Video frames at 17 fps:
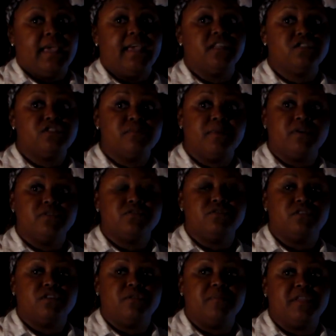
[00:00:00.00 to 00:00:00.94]

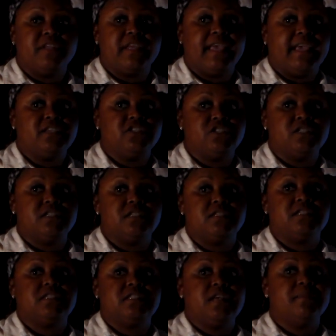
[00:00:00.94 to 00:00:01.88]
Interpersonal communication is
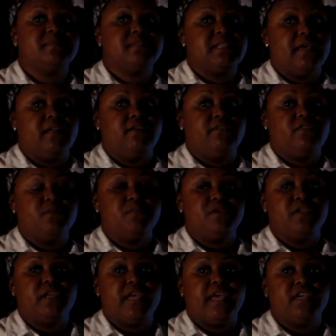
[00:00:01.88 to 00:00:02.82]
a subset of
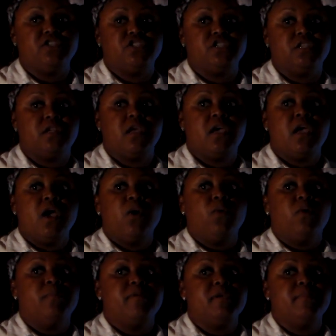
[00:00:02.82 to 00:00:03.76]
communication
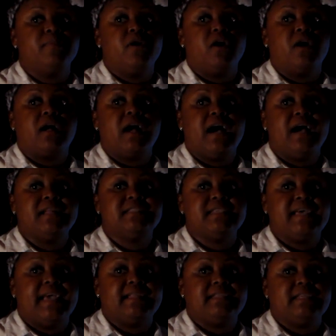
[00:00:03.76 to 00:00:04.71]
where people are
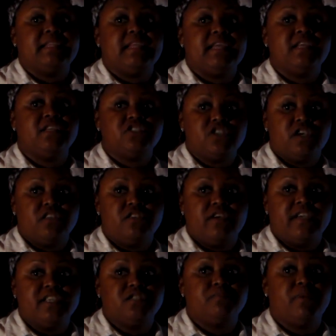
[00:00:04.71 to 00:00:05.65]
contacting each other
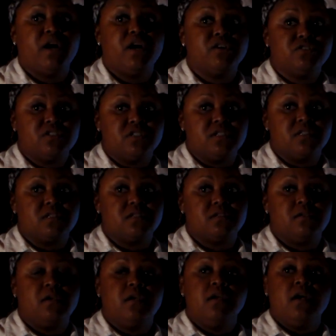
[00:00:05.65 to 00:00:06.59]
as
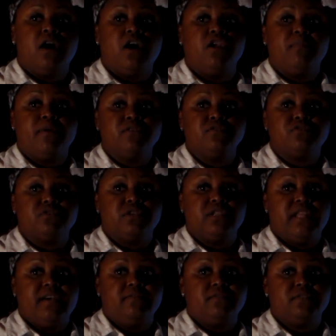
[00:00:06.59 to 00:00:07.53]
persons on a
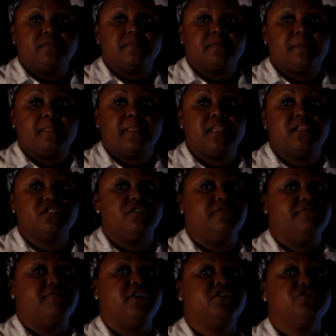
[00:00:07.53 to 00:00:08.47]
personal level.
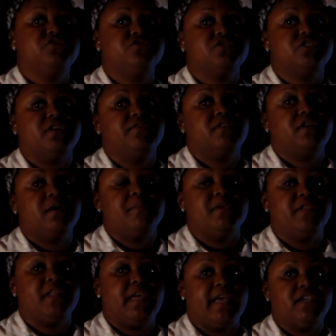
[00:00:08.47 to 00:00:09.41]
So features of
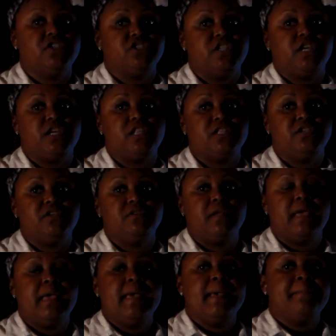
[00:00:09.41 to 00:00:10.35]
communication
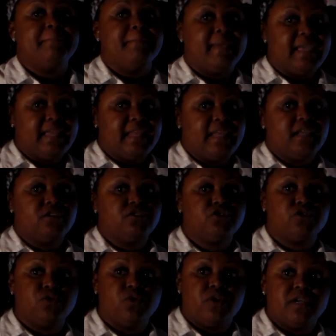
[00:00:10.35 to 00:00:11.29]
include meaning,
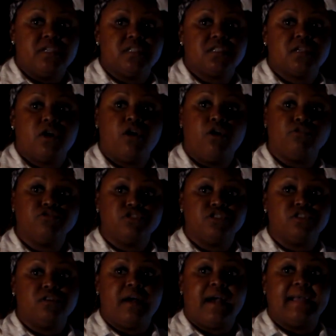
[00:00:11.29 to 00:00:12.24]
choice,
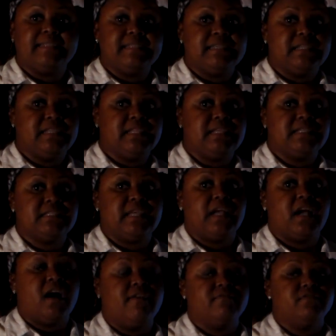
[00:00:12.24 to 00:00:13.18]
cultural identities,
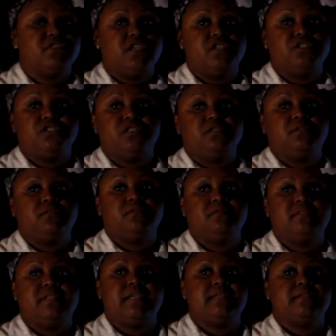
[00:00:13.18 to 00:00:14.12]
and conversation.
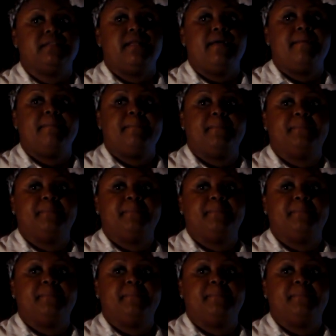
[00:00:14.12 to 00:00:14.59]
Next slide.